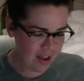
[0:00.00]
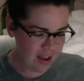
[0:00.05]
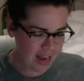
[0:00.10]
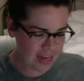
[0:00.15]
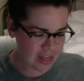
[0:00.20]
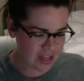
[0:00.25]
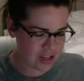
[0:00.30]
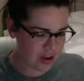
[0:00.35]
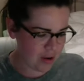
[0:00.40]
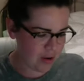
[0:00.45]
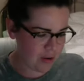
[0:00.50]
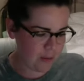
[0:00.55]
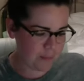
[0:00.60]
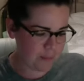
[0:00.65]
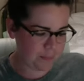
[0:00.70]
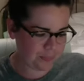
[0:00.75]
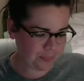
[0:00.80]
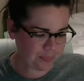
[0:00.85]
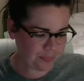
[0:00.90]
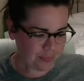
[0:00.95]
And
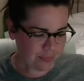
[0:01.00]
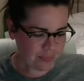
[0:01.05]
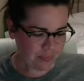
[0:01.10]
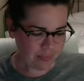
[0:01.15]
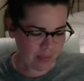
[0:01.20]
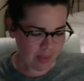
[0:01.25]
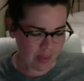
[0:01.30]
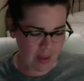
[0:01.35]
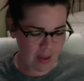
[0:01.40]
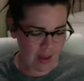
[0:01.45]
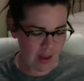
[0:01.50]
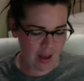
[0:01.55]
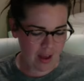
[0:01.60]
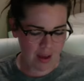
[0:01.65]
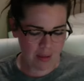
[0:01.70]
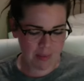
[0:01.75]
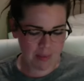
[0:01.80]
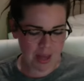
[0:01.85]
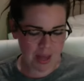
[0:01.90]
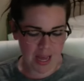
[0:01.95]
so
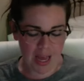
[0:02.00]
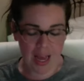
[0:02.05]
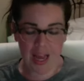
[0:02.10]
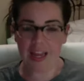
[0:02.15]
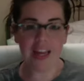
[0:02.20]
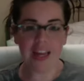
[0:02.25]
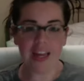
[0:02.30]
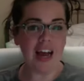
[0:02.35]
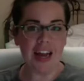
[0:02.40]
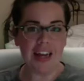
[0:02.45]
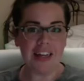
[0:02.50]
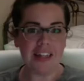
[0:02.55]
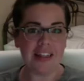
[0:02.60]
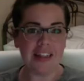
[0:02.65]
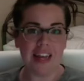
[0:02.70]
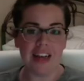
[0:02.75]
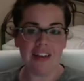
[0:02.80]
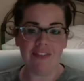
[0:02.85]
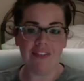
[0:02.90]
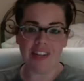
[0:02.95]
um, I I
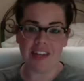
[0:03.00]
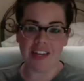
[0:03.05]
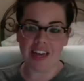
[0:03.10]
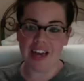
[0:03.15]
loved it.